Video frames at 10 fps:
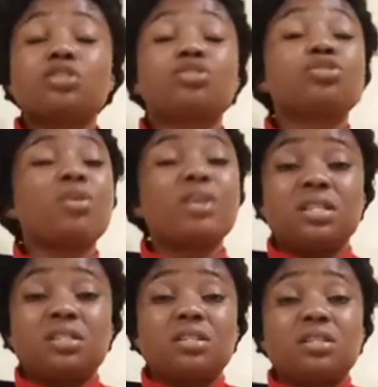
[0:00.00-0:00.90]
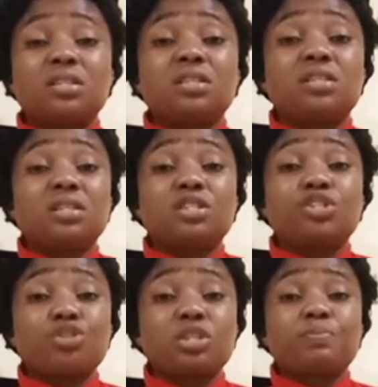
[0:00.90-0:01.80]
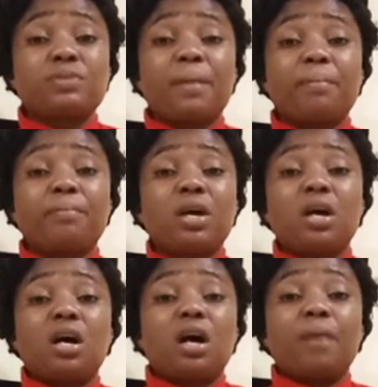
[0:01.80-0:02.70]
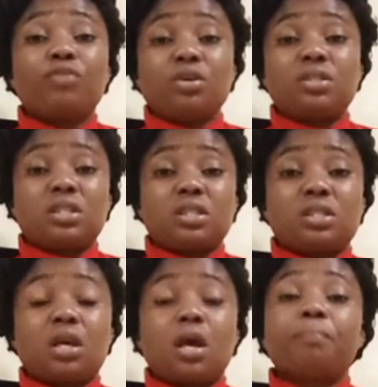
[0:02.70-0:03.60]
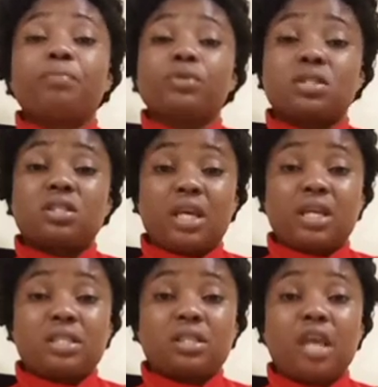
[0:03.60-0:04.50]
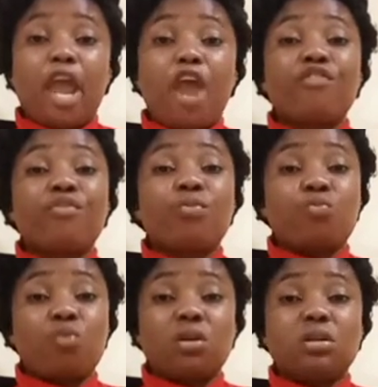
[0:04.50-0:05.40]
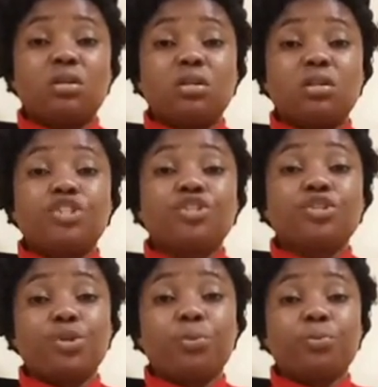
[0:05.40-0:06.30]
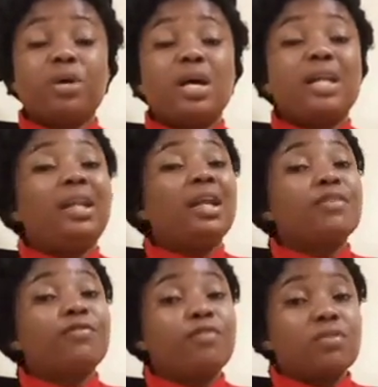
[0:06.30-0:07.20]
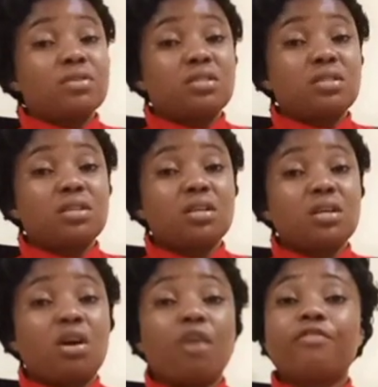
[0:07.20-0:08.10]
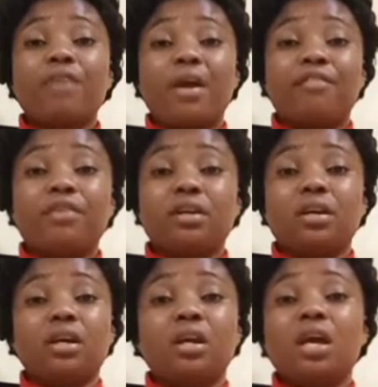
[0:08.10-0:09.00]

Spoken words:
though it is short term notice, but yet everyone should know that 1st of every year